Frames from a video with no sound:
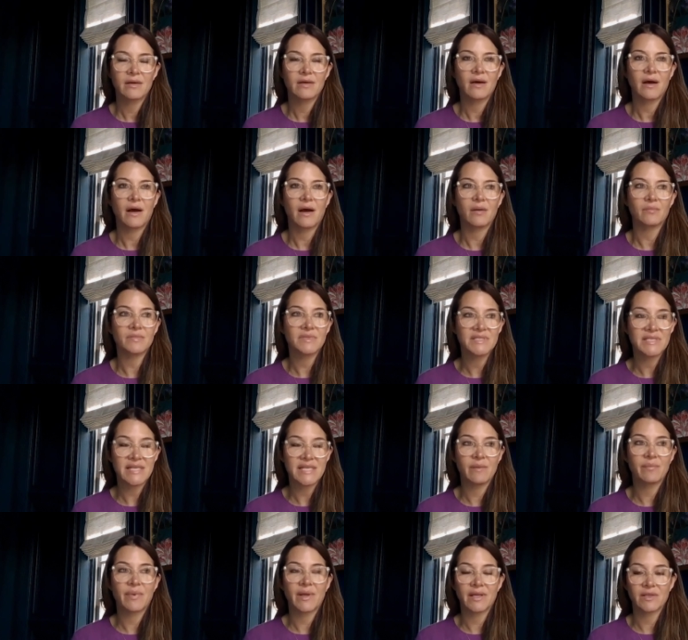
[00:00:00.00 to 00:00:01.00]
um,
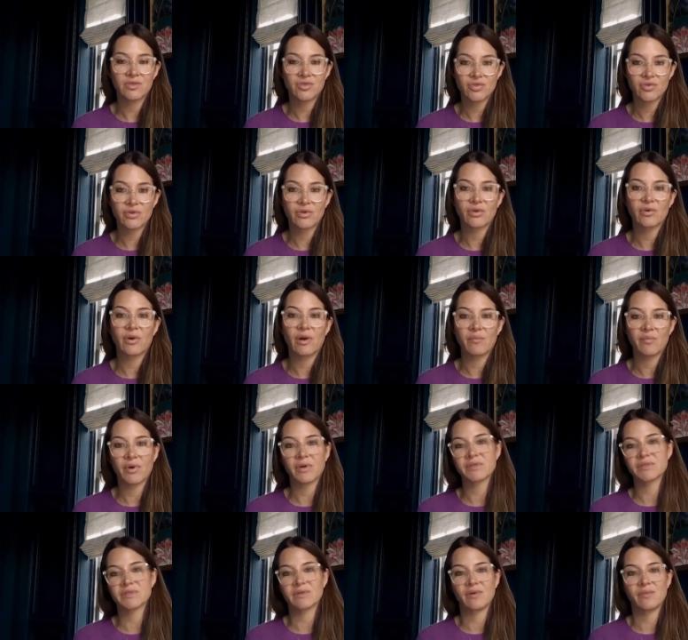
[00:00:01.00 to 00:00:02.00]
deep and true and
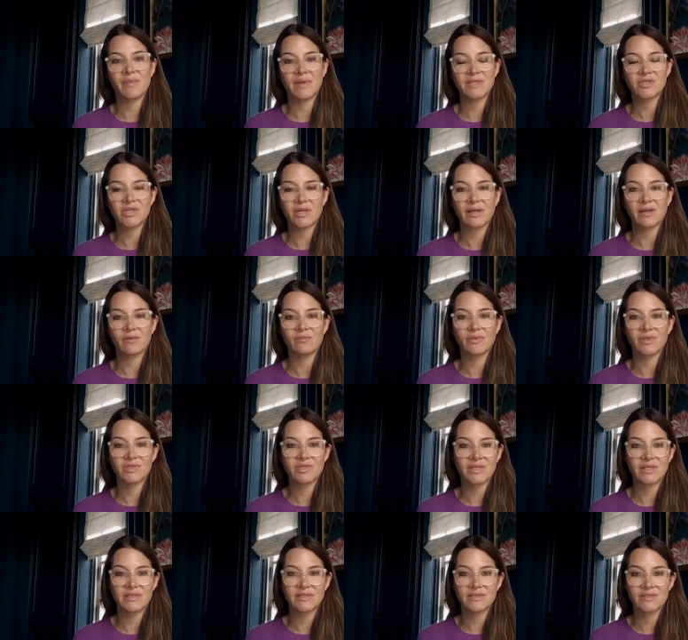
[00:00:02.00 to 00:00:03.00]
personal mission, which
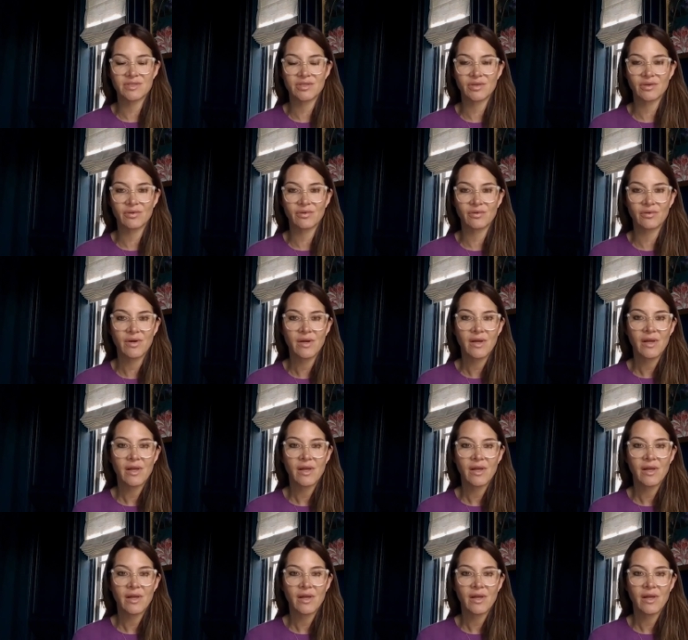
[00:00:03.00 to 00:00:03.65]
is to